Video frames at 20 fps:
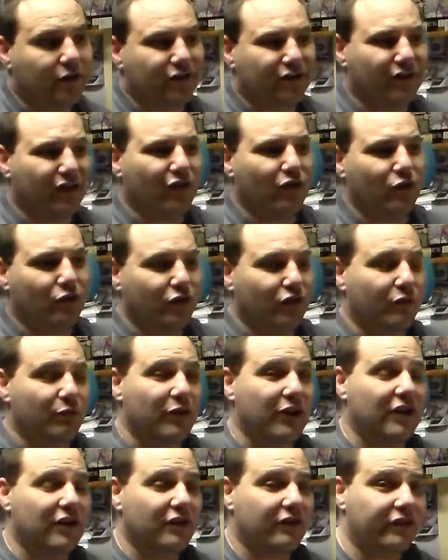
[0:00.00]
So you're
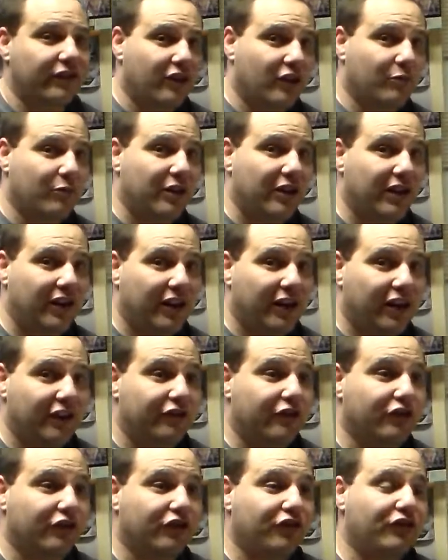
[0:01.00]
meaning to tell me
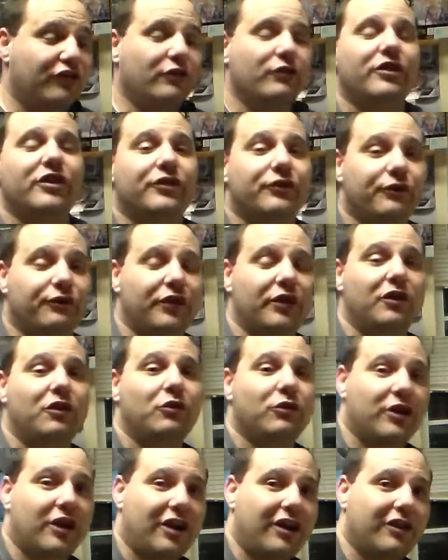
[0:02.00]
he's going to shoot his
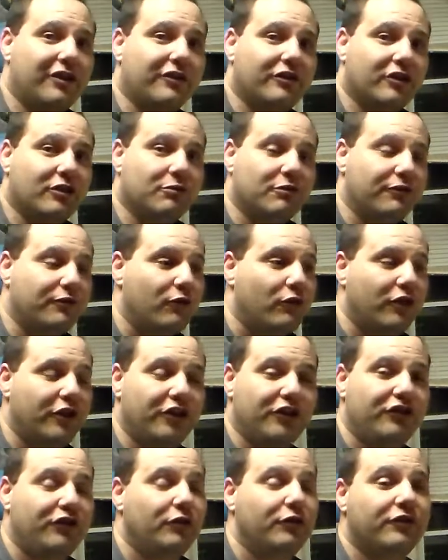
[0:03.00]
fellow character before
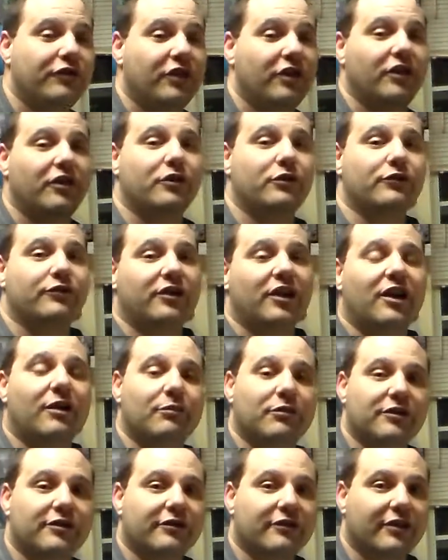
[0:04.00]
he shoots any of those
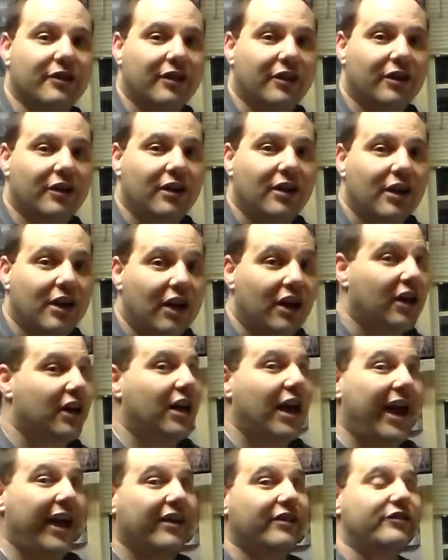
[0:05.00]
zombies.
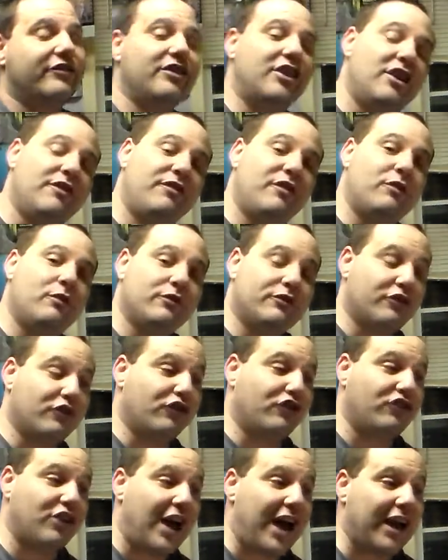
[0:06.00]
Now I can see if it was a
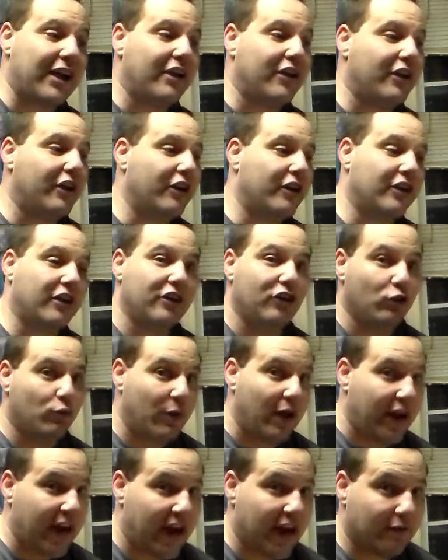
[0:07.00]
shotgun and you
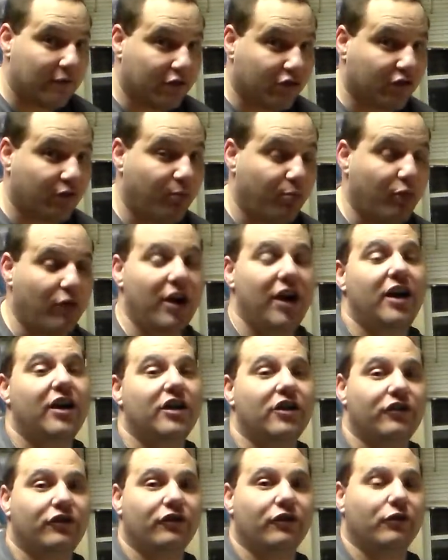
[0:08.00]
may have a spread
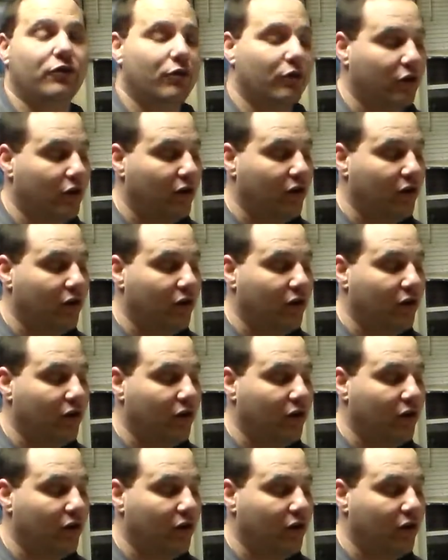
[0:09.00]
issue.